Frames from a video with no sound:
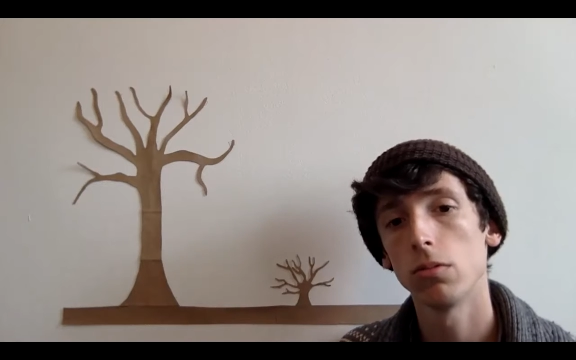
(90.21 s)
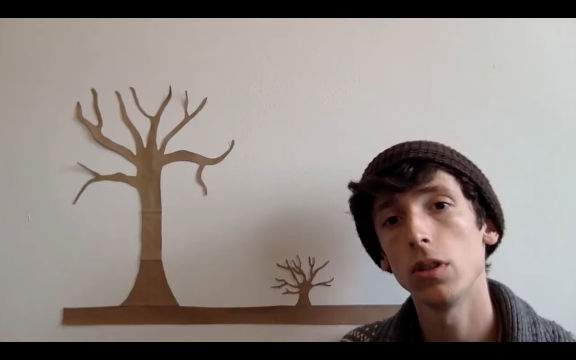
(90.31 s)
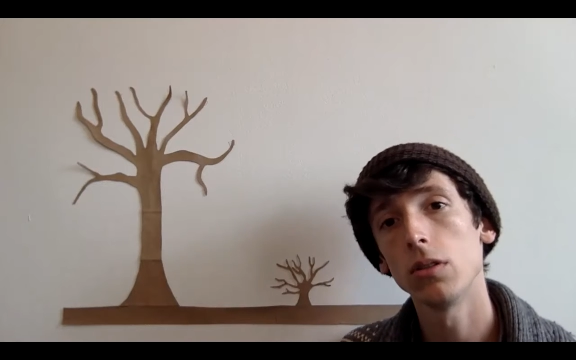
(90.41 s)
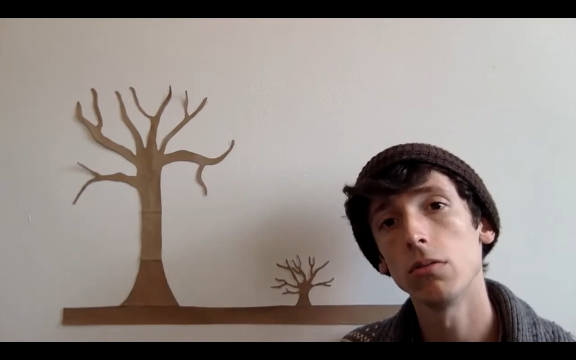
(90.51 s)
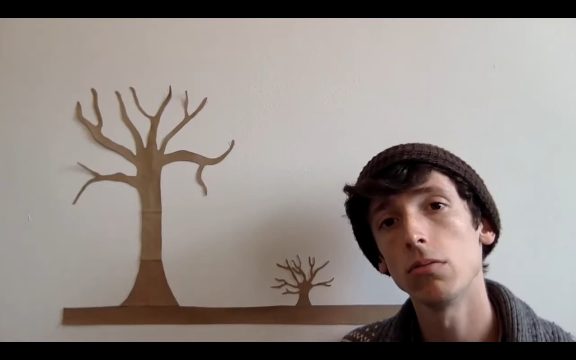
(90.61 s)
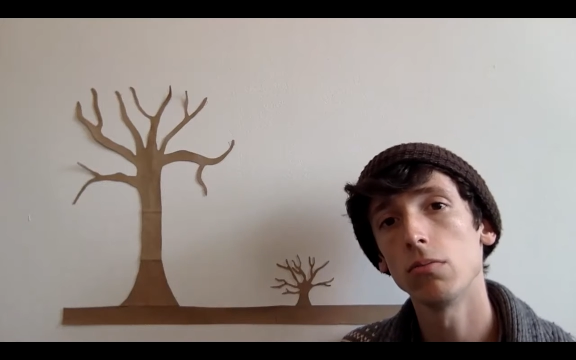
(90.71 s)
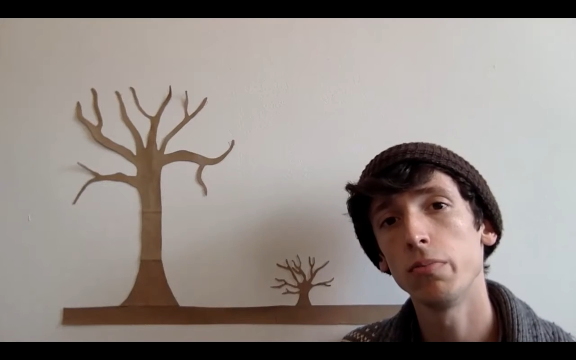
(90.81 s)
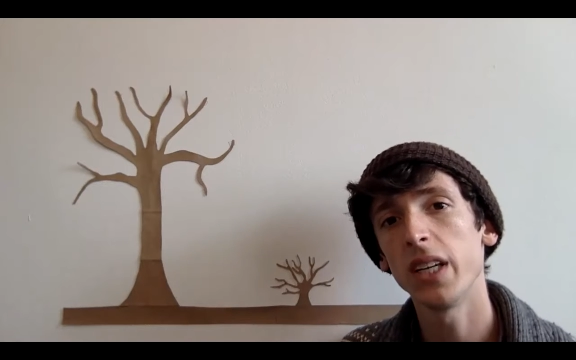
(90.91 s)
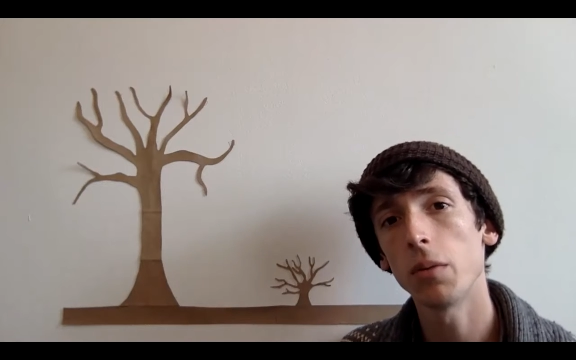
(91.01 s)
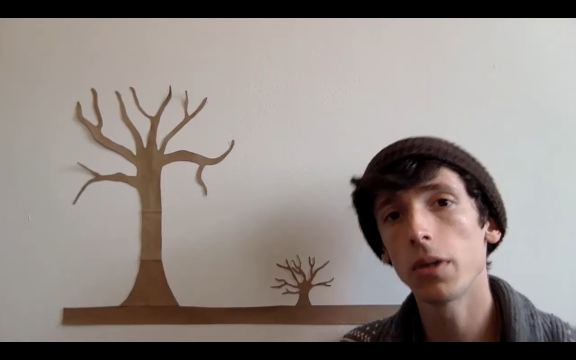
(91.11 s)
and
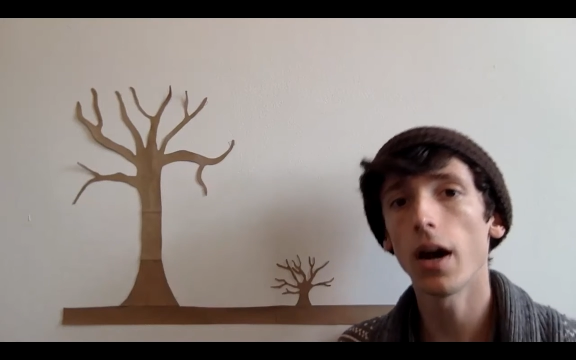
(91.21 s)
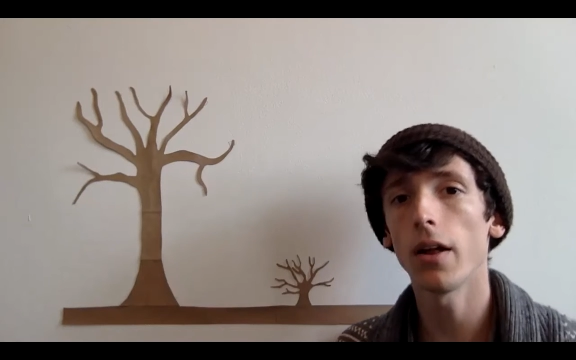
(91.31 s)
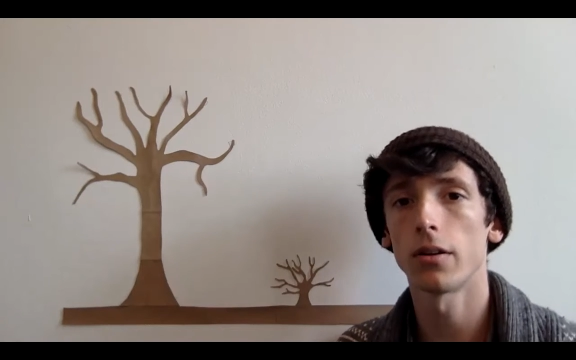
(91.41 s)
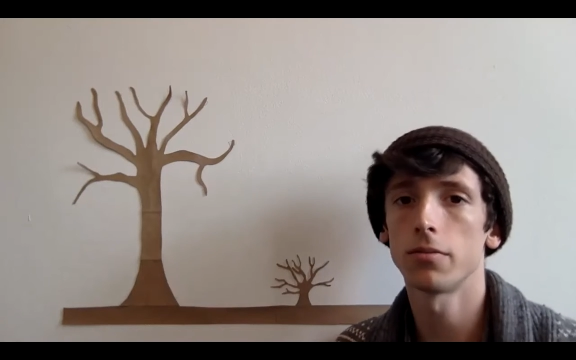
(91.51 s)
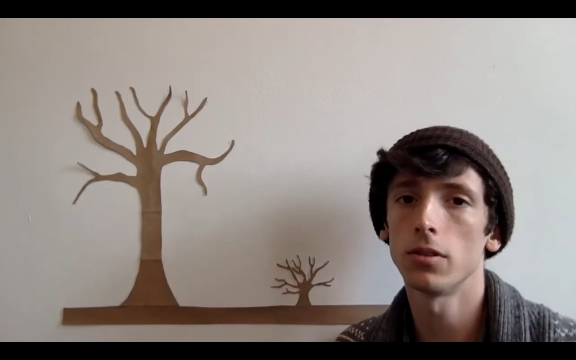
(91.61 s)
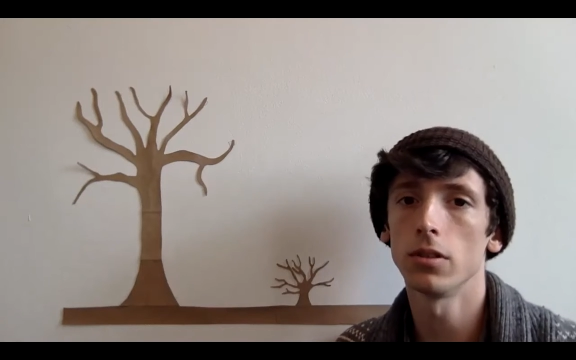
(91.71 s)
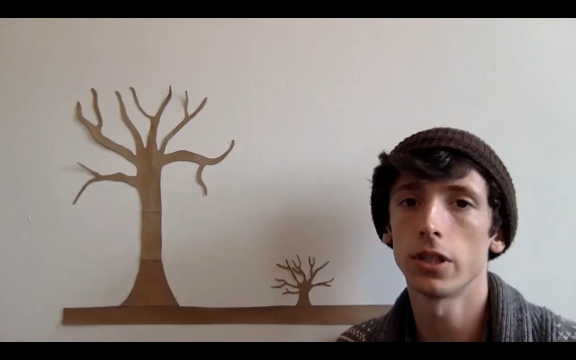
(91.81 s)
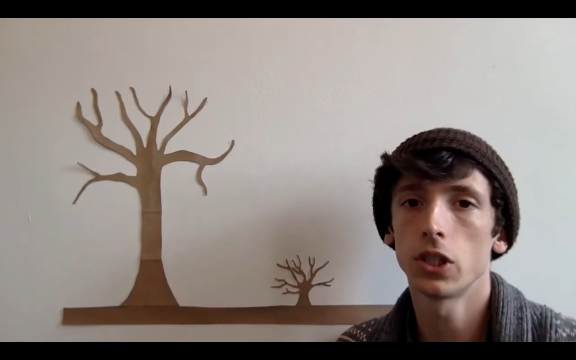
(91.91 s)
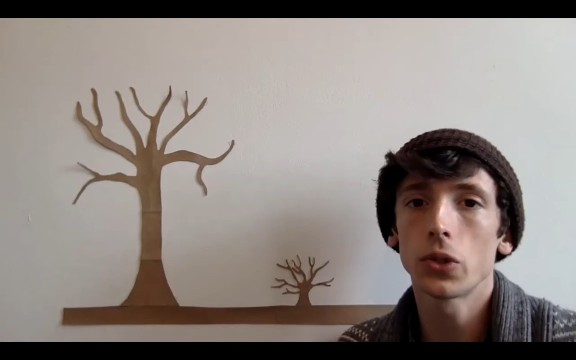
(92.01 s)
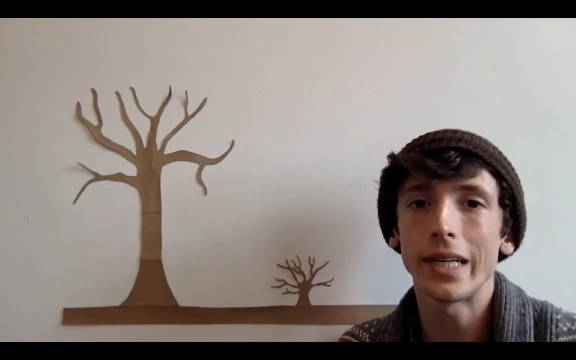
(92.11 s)
become colorful
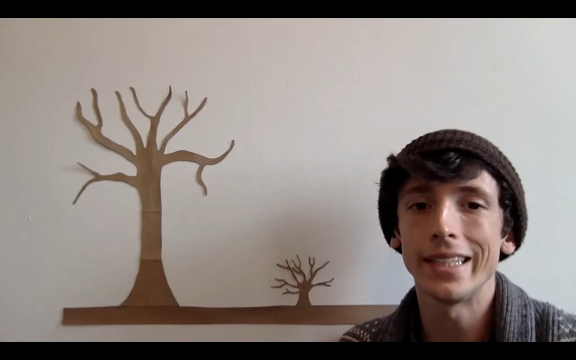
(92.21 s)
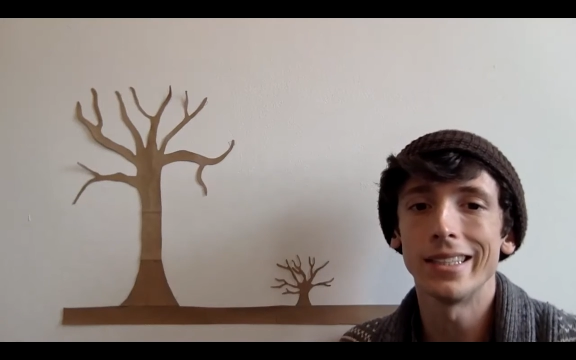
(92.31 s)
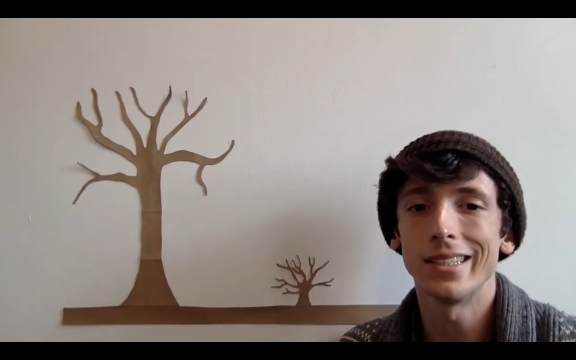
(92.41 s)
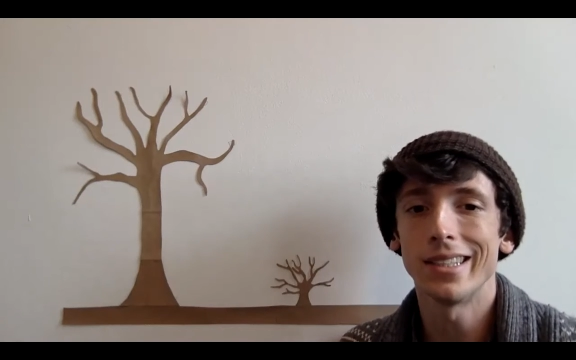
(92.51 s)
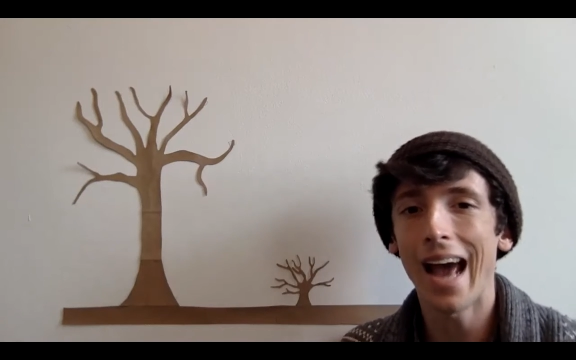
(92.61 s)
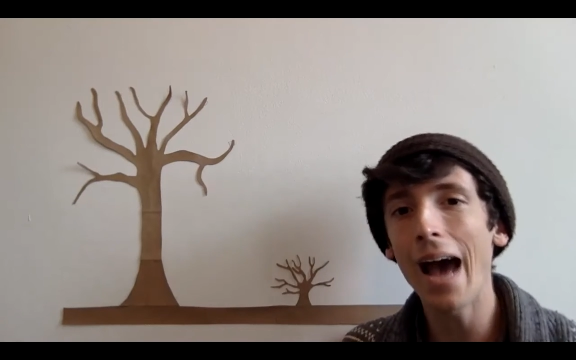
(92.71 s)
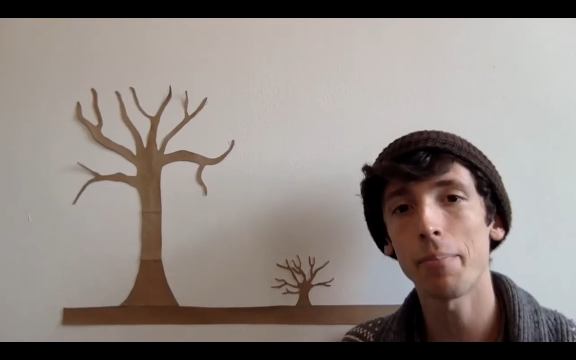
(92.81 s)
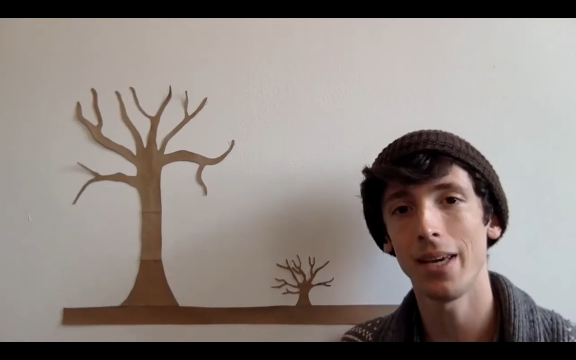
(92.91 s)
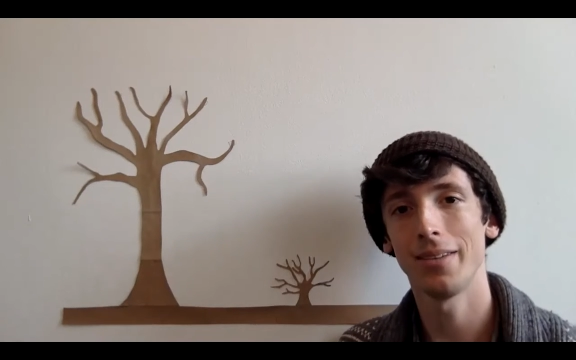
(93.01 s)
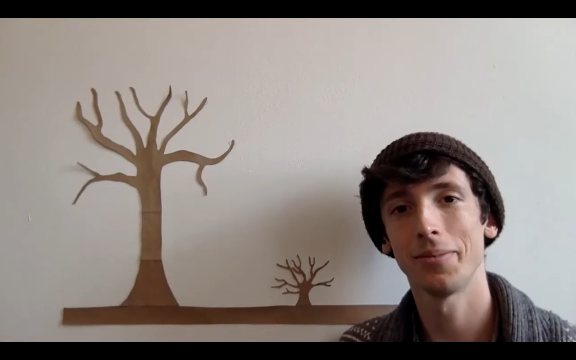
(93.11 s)
and green, happy.